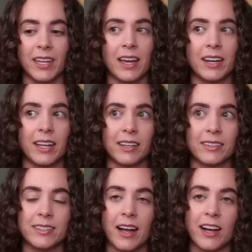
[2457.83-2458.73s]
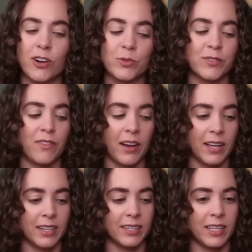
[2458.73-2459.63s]
The editing style was
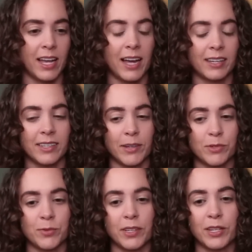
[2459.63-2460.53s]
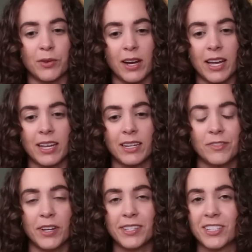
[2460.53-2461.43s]
fun. The acting was really
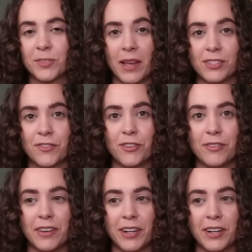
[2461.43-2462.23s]
great. Very suspenseful,